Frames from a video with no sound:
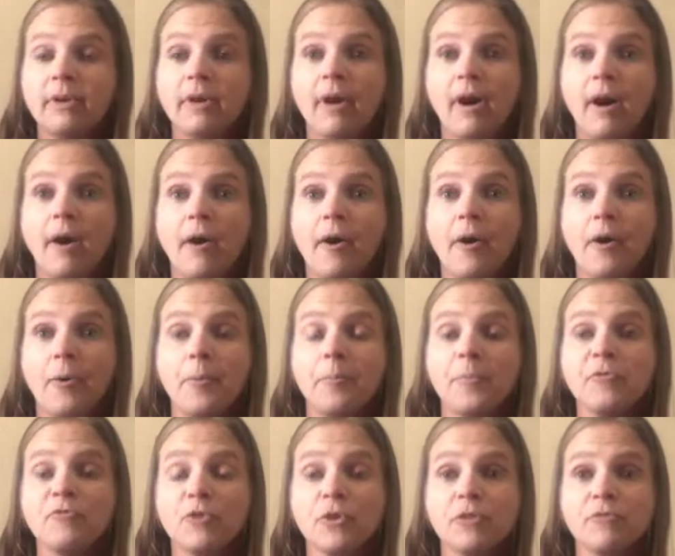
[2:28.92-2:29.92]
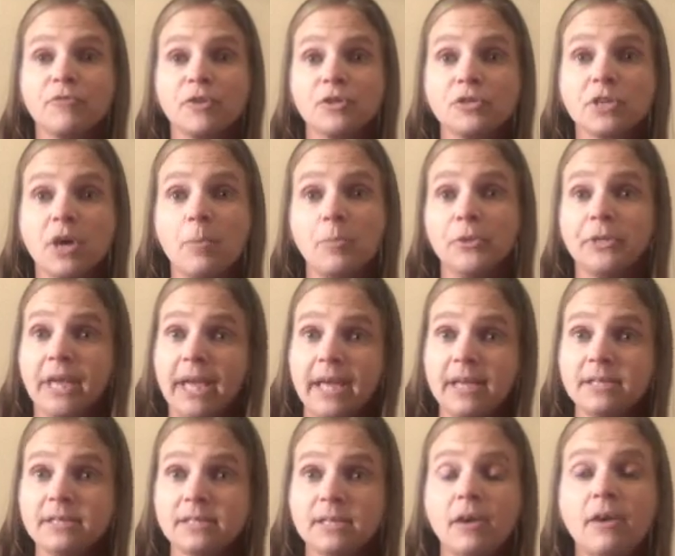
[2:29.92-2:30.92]
for the first couple
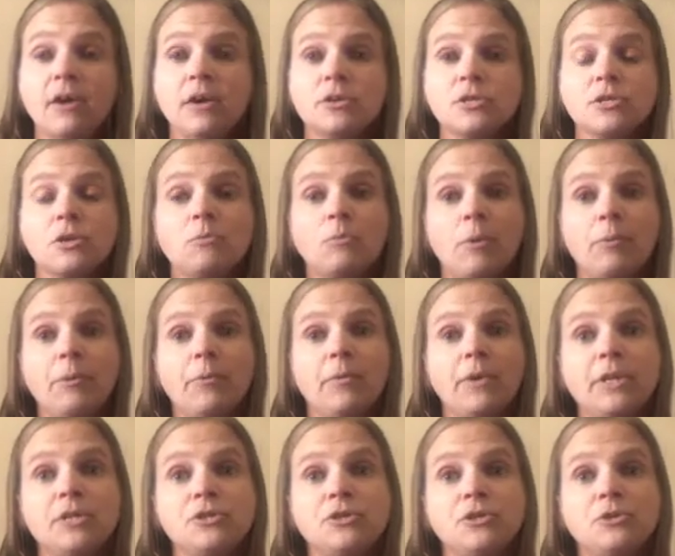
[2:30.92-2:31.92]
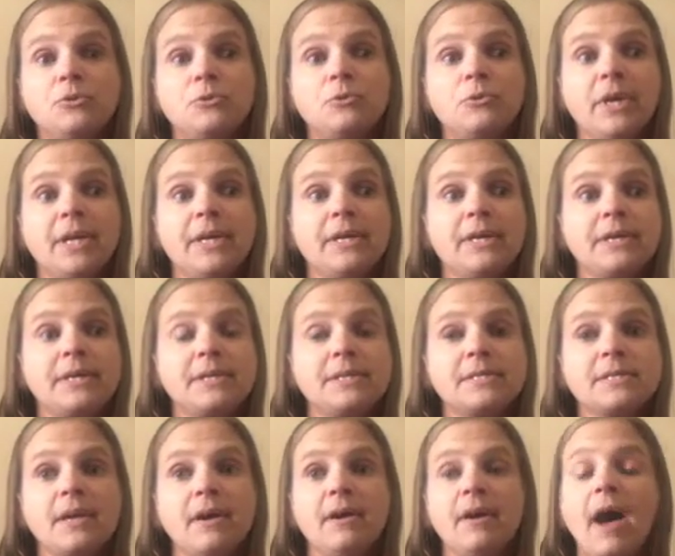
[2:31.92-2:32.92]
days. So what we want to do
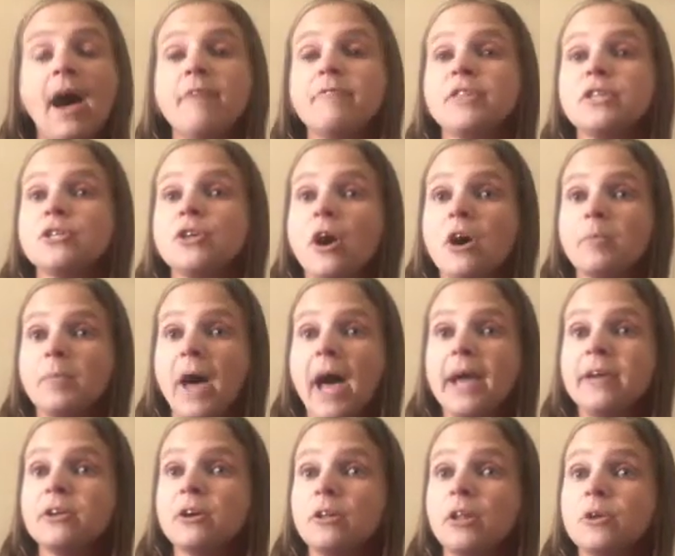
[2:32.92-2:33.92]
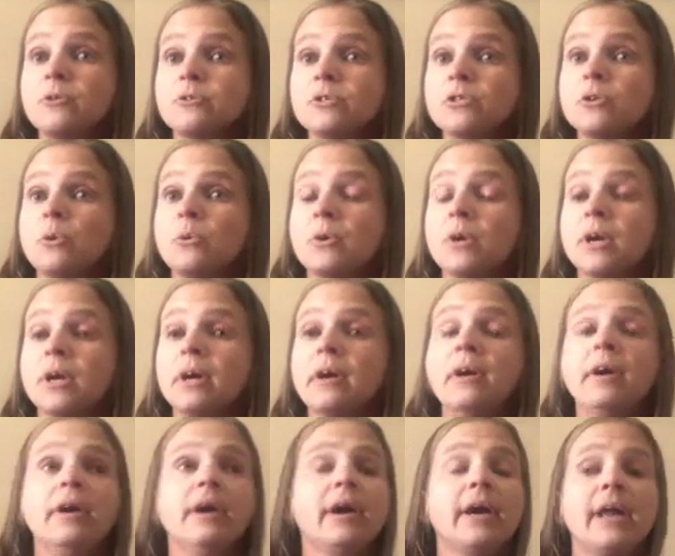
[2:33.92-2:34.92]
is have the dog behind a closed door
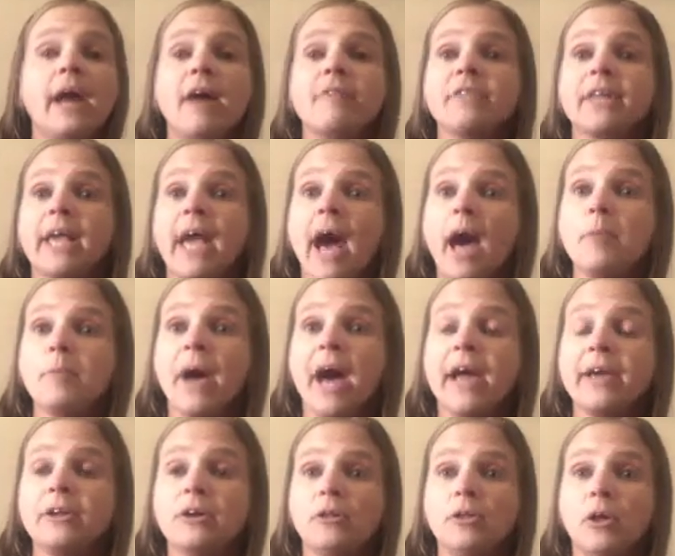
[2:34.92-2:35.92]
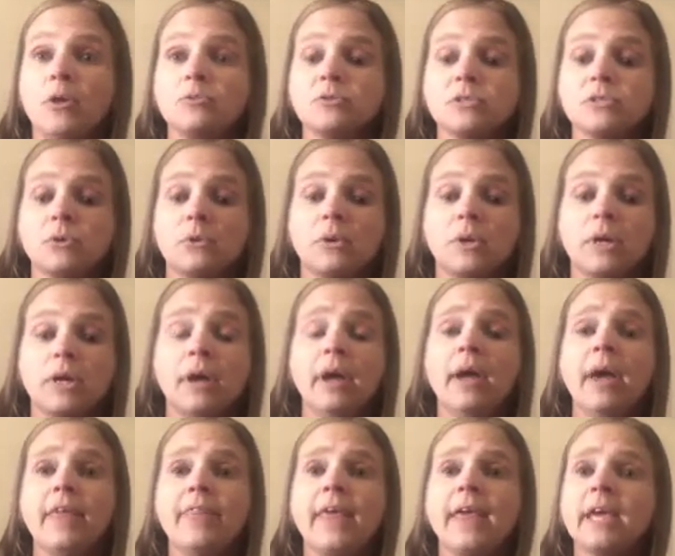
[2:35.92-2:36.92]
and have the cat behind a closed door.
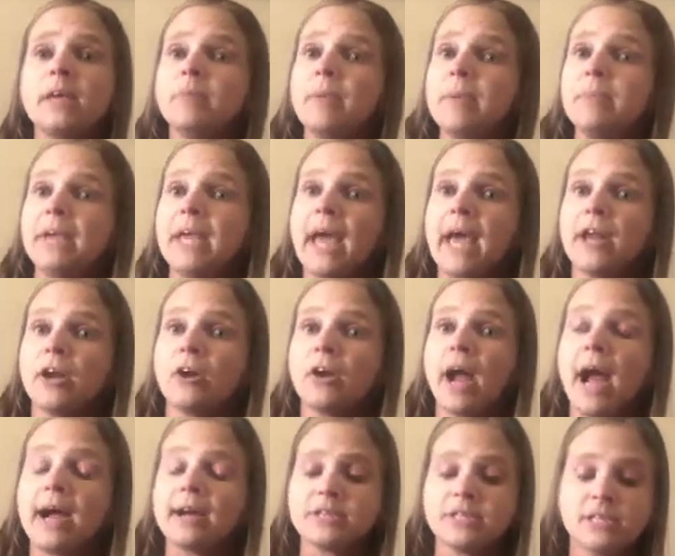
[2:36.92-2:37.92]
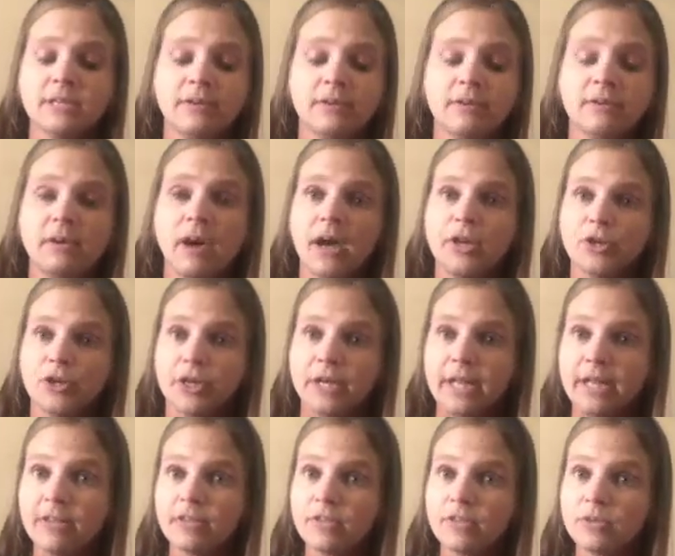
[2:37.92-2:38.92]
They can maybe interact
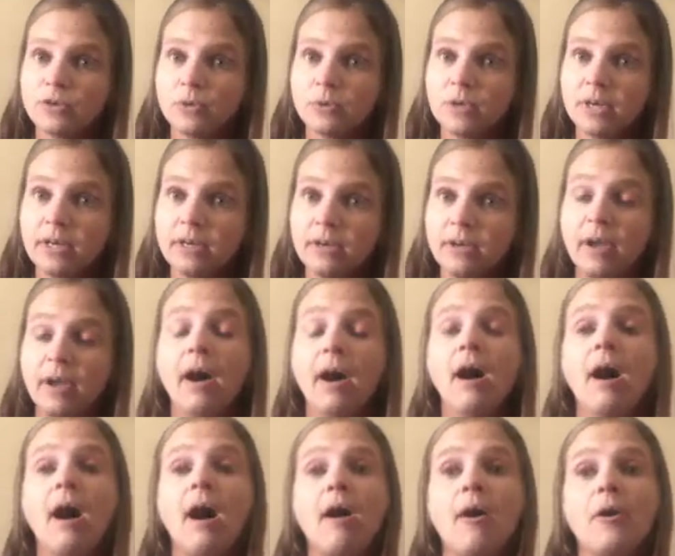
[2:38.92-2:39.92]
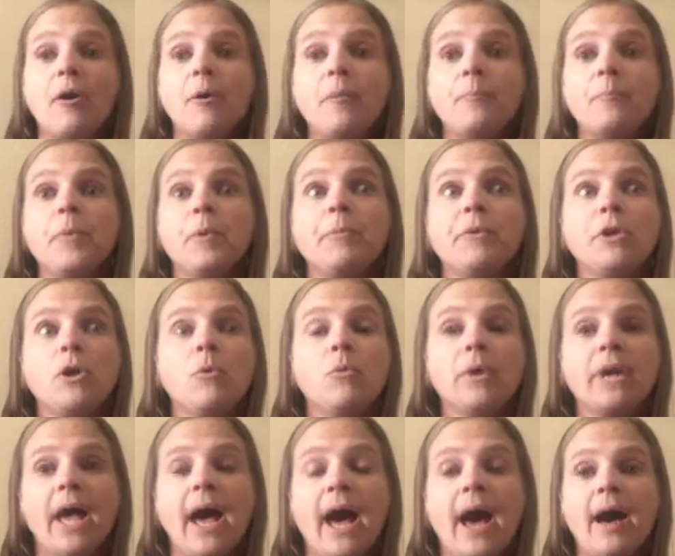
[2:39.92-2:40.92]
underneath the door, but we don't
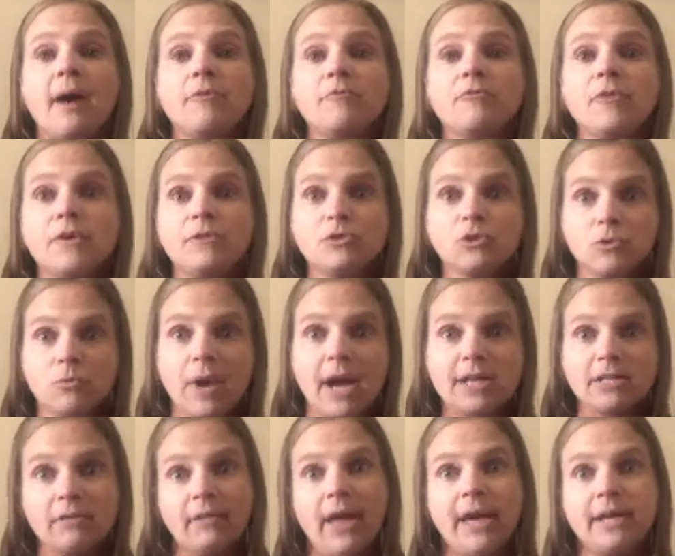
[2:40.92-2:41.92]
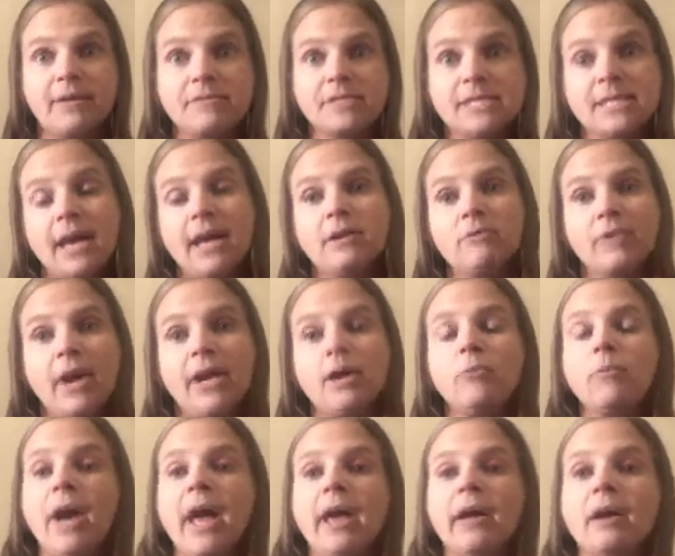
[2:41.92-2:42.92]
want to have direct line of sight right
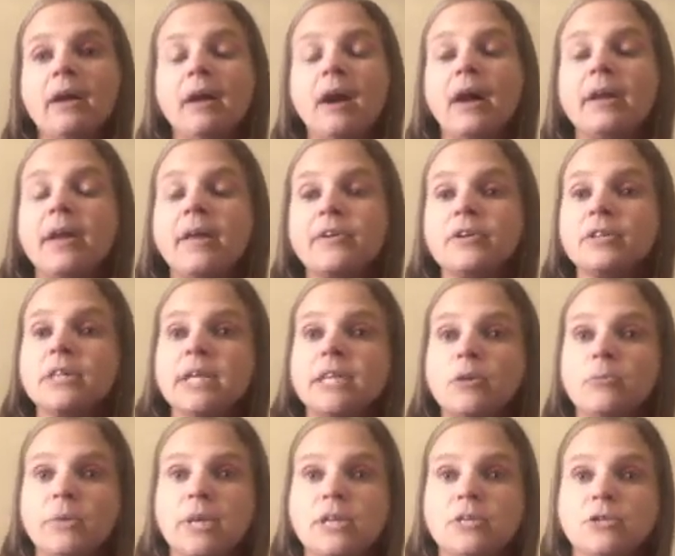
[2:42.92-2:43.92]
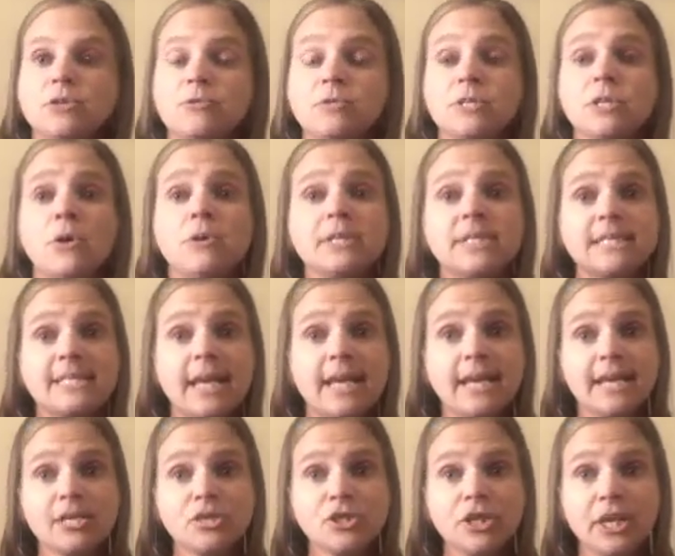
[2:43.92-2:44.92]
away. Another thing that we can do is called scent
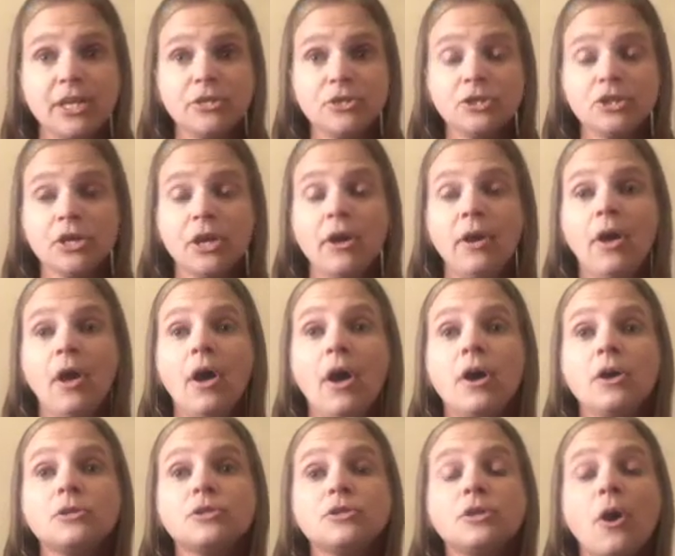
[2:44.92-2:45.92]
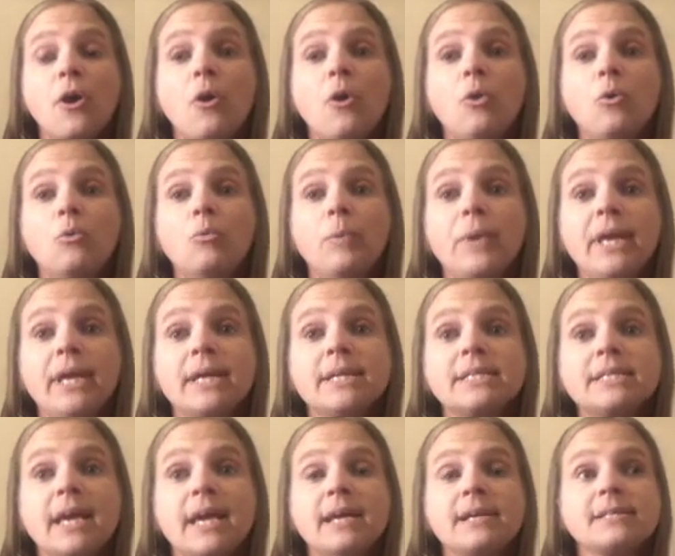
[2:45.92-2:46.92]
exchange. So we can
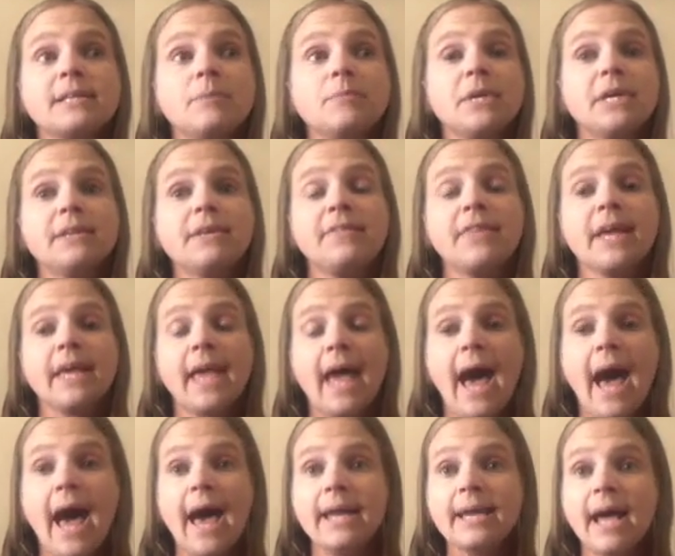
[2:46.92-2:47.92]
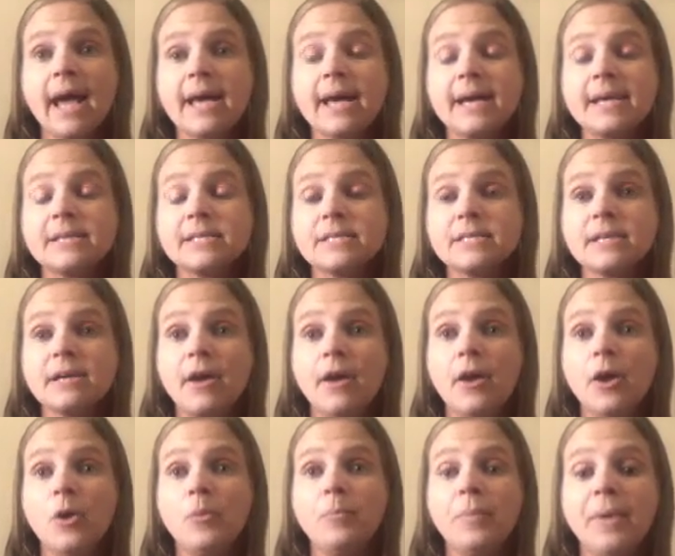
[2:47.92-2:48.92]
take something that the cat has
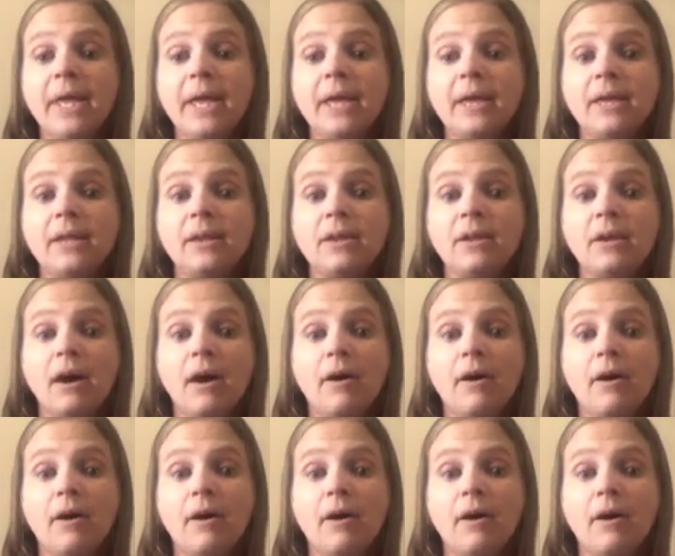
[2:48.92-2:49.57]
been